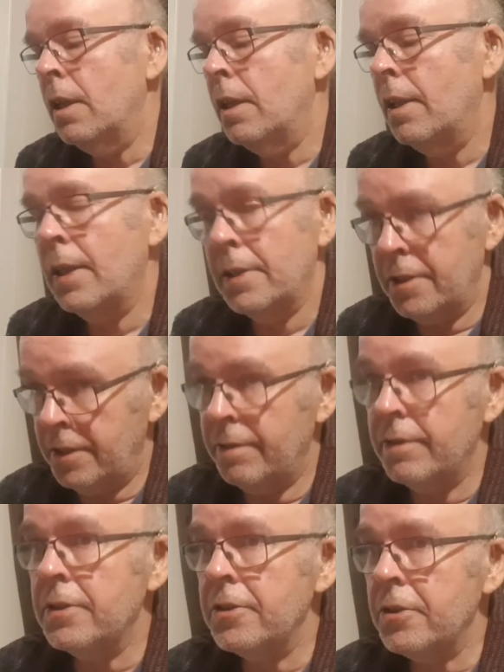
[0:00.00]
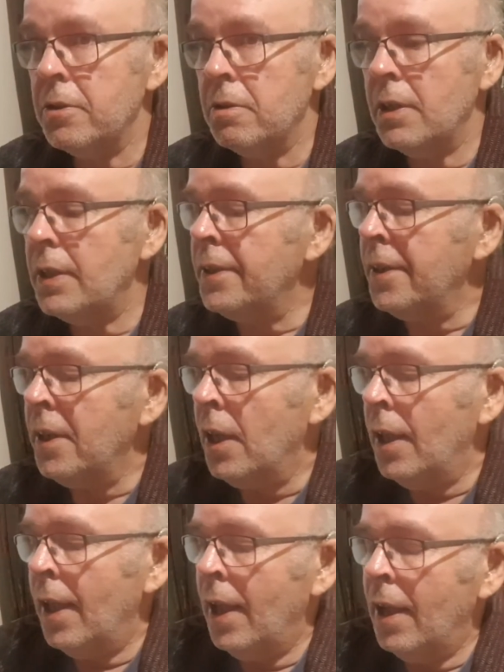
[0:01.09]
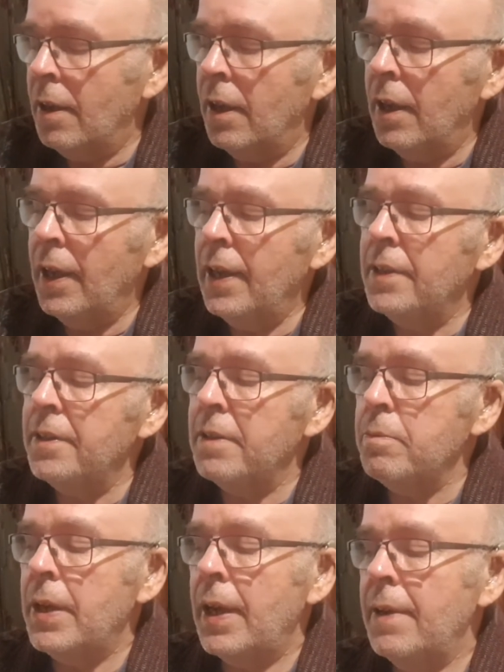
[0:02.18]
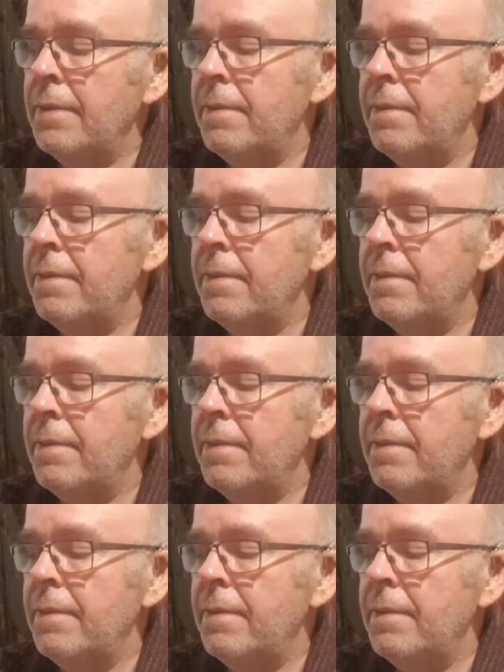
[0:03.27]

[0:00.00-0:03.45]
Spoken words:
That's a different story. And then we have